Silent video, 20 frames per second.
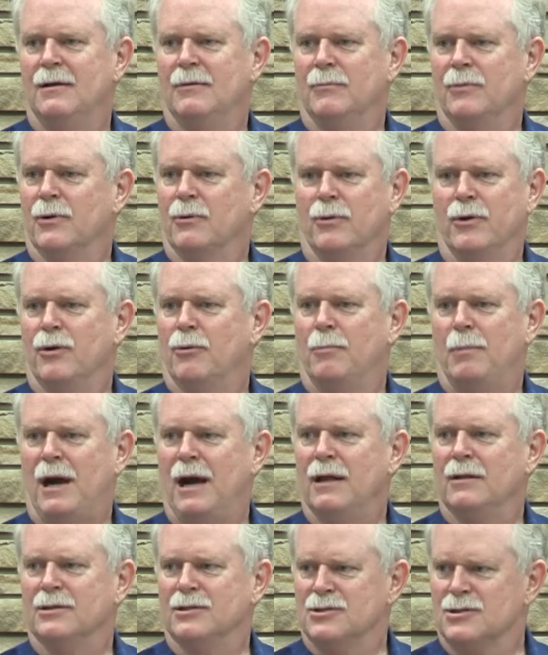There were no
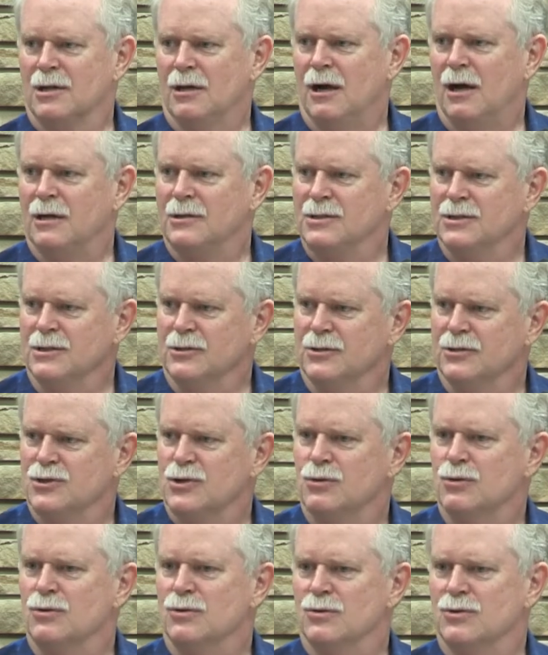pilot slots in the
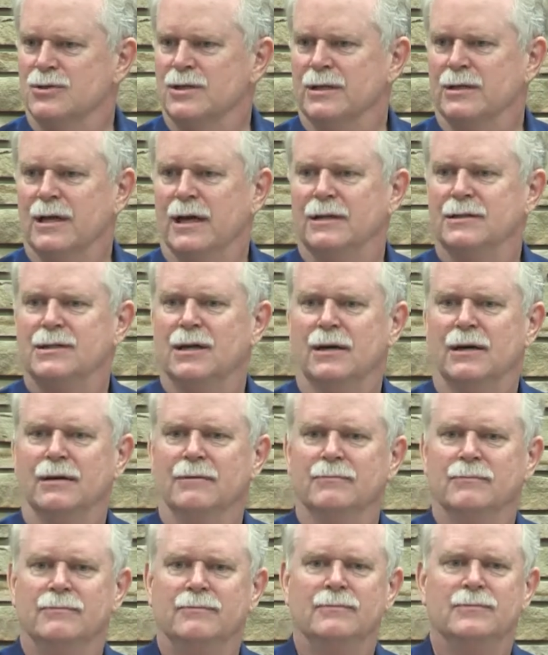schools at that
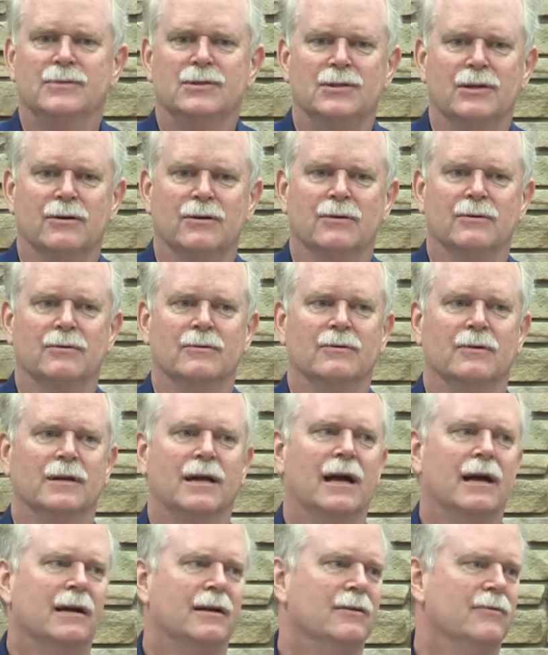time. So the
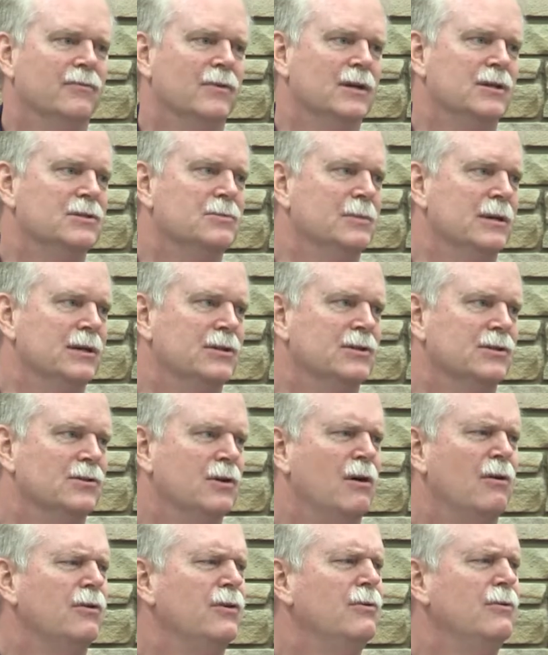guy convinced me, he says,
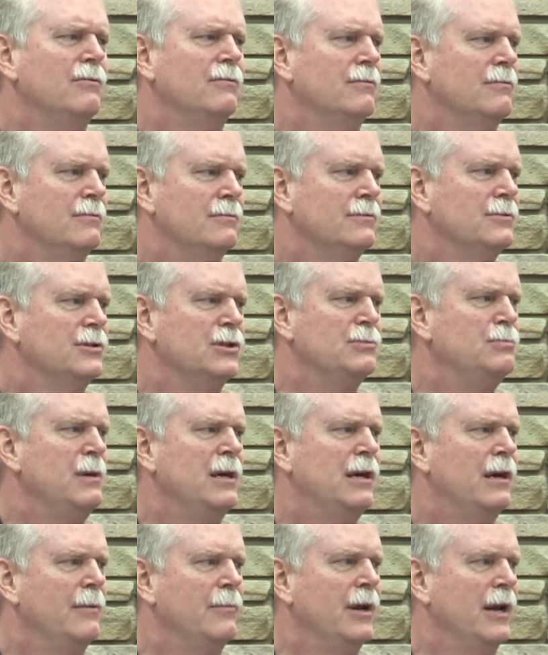oh, you just
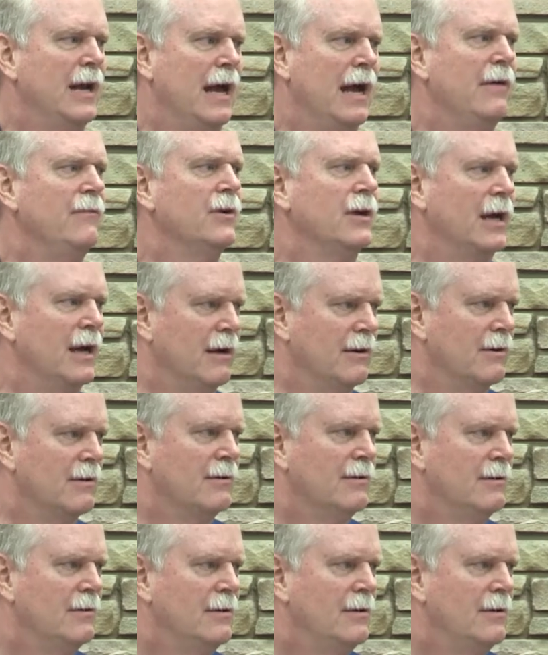become a navigator.